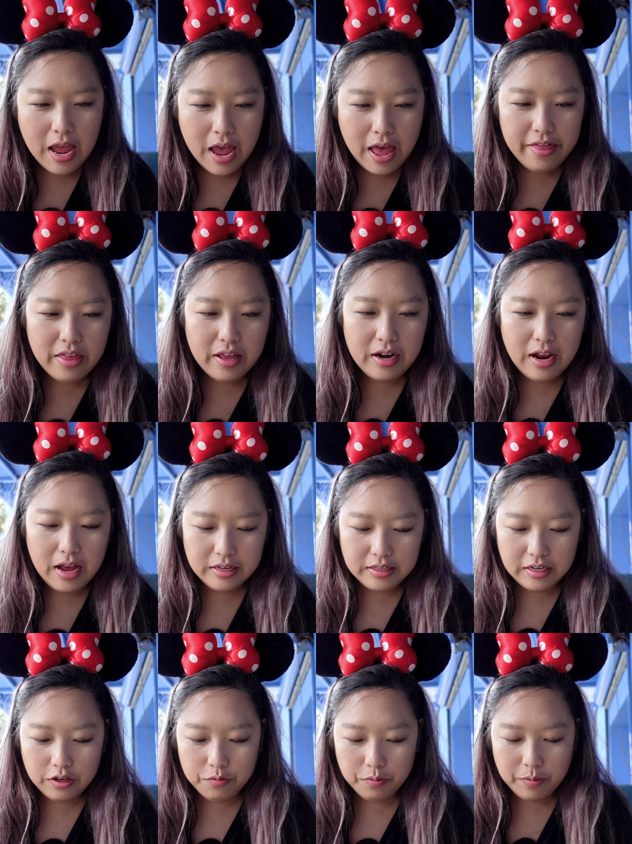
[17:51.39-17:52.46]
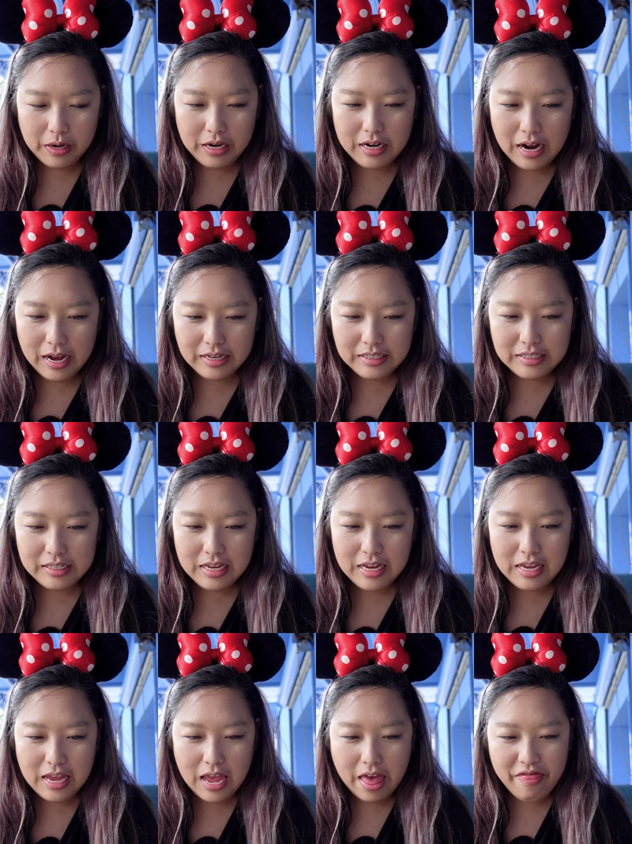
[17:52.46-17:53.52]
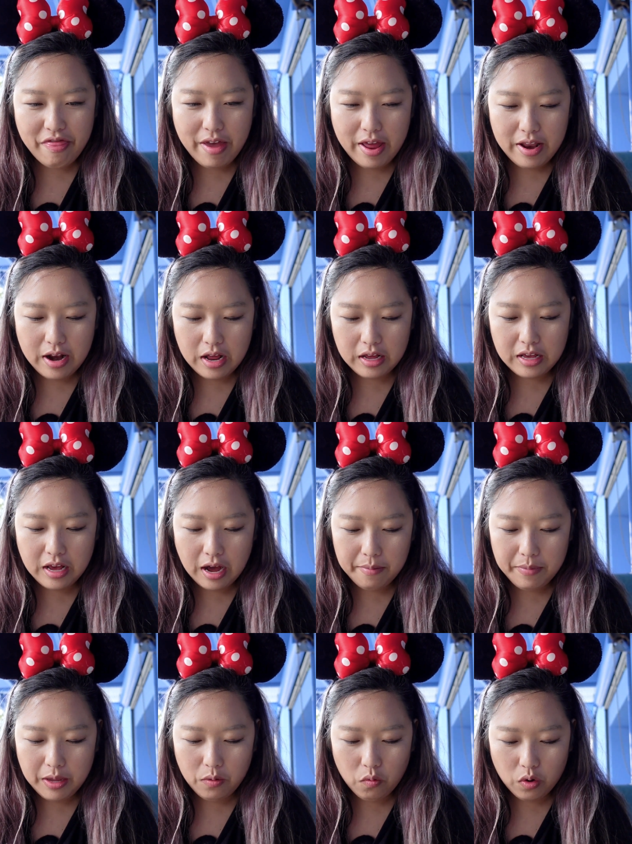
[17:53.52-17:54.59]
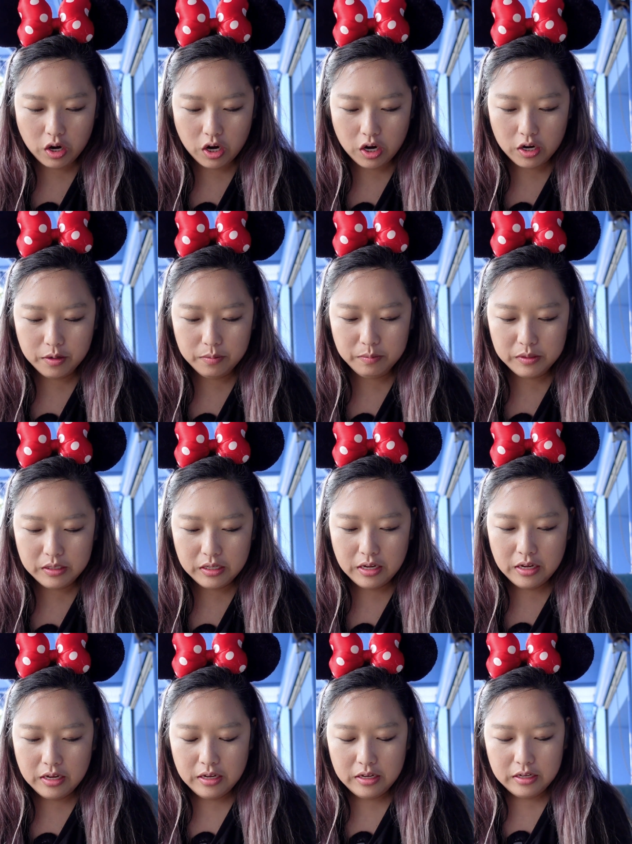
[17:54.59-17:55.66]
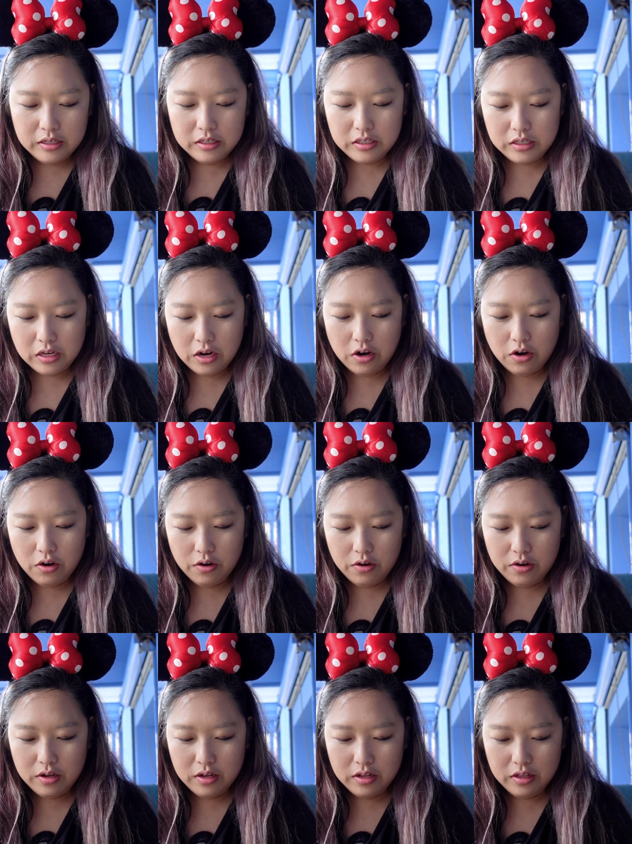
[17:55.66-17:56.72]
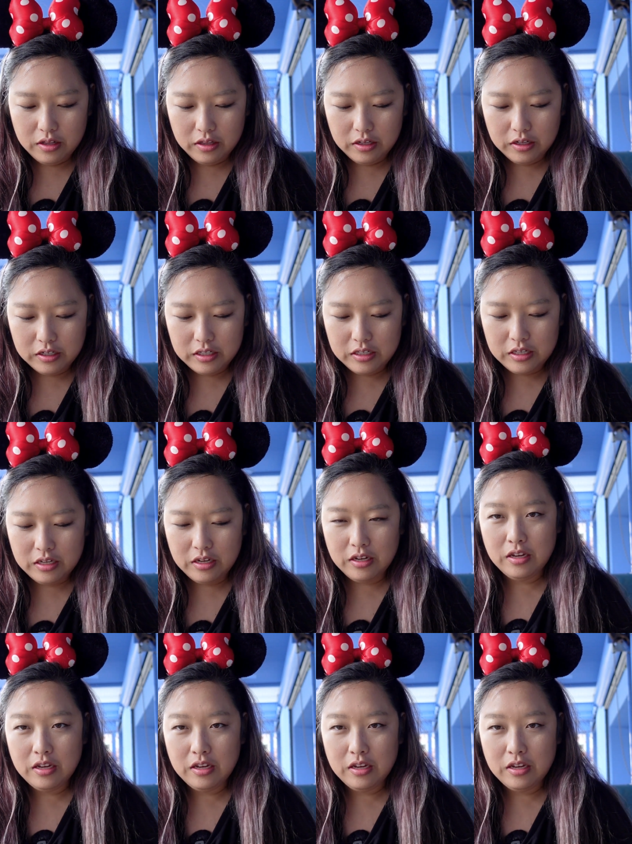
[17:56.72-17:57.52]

and then it has like green icing and then gummy worms. So it looks